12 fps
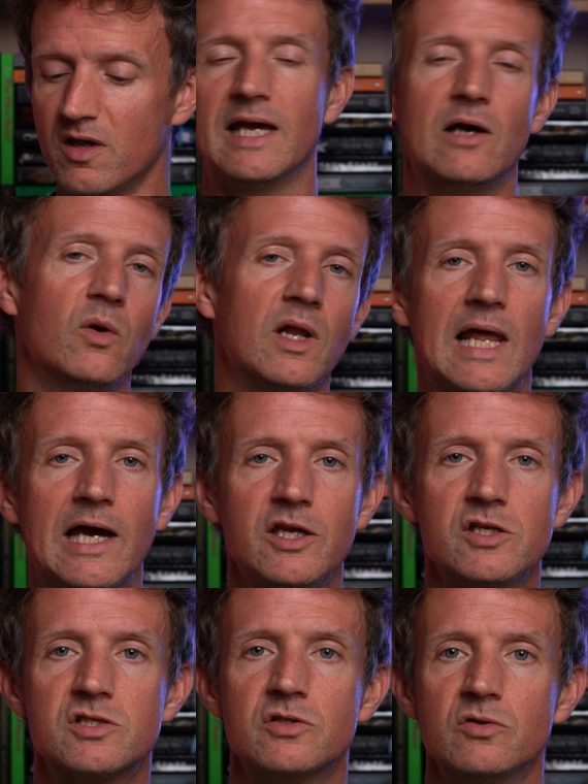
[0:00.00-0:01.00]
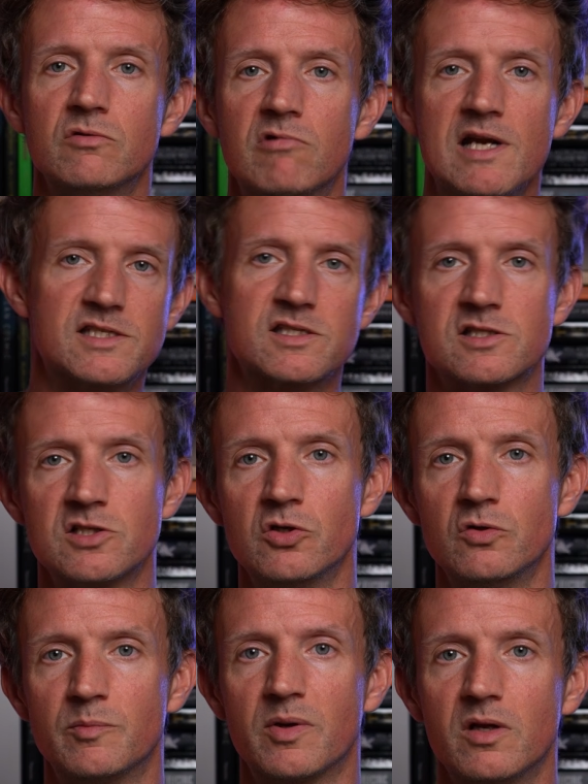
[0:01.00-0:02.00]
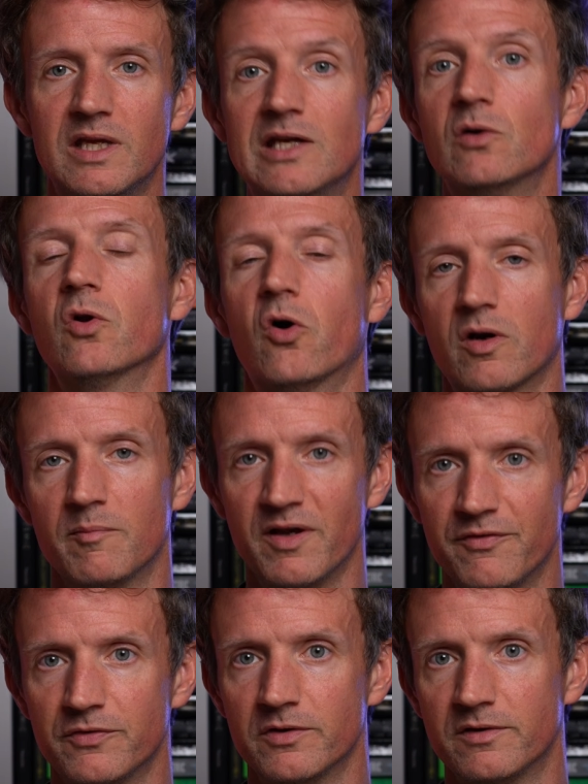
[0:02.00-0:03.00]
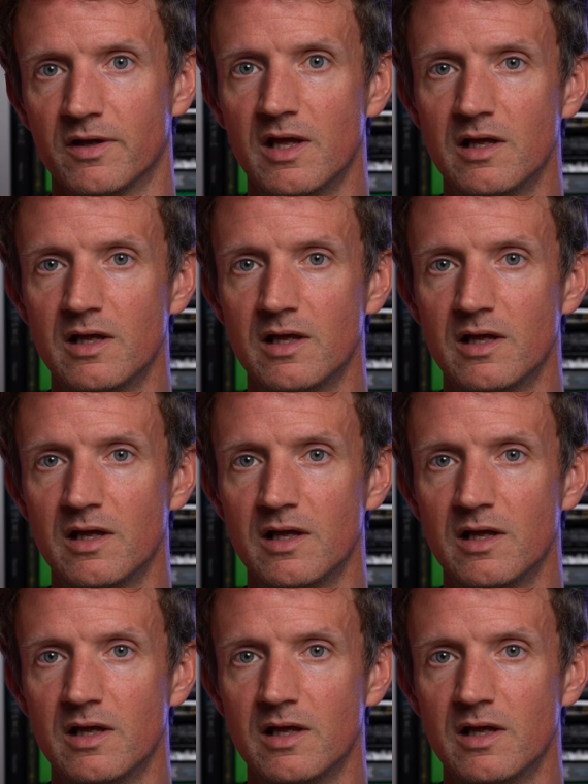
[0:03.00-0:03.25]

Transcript: That will allow you to do racer's loop, heel lock method,